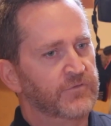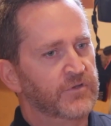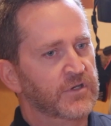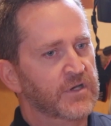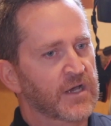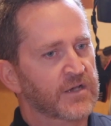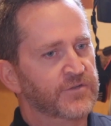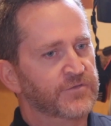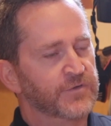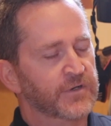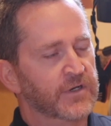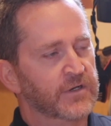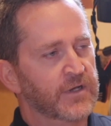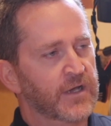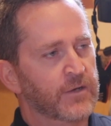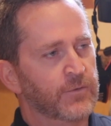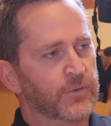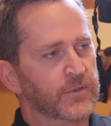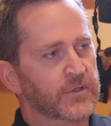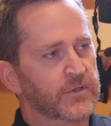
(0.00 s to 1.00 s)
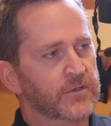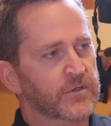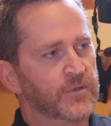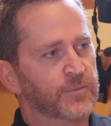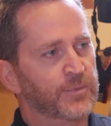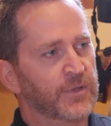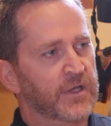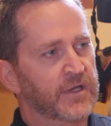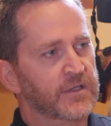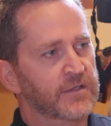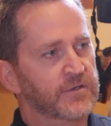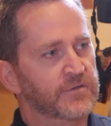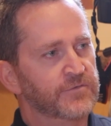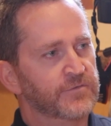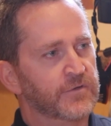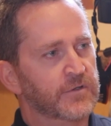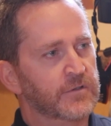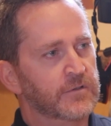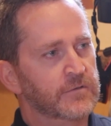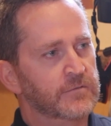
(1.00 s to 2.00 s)
Have you guys figured out whether you're going to play this
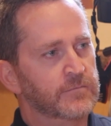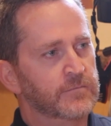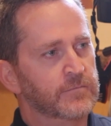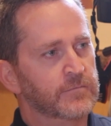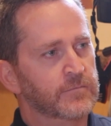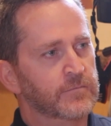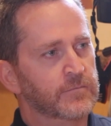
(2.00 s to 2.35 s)
fall?